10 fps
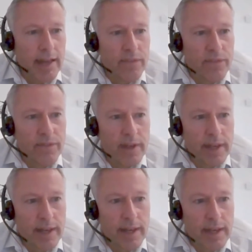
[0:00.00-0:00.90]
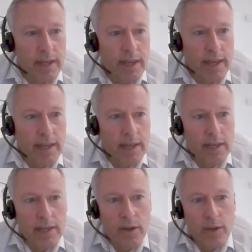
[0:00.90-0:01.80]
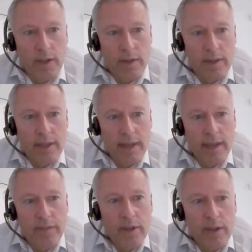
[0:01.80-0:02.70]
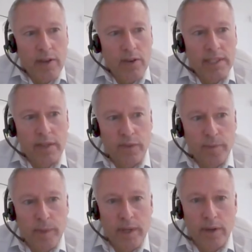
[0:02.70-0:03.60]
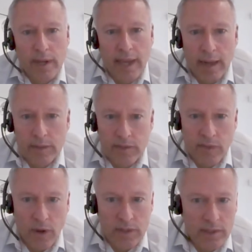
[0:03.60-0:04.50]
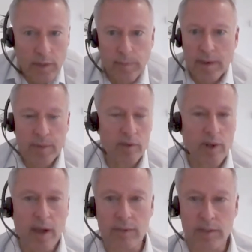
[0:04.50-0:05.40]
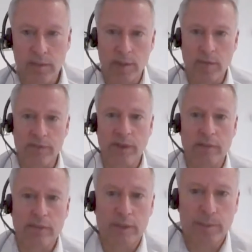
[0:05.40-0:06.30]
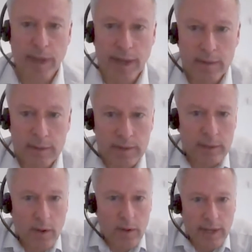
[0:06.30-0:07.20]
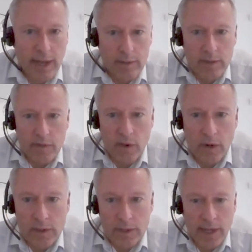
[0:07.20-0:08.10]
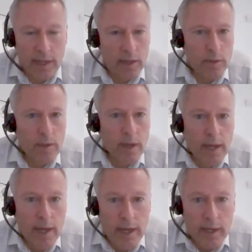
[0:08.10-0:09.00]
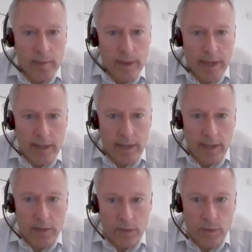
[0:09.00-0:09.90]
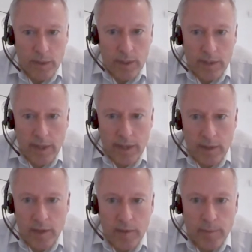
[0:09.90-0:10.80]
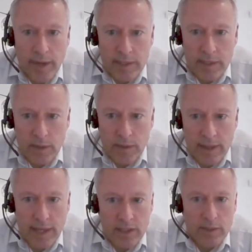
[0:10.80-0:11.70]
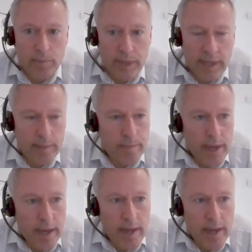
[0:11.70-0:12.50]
If if you're asking for money on account of costs, so it might be around, so you want £500 on account of costs that you may incur or work that you might do, then that should be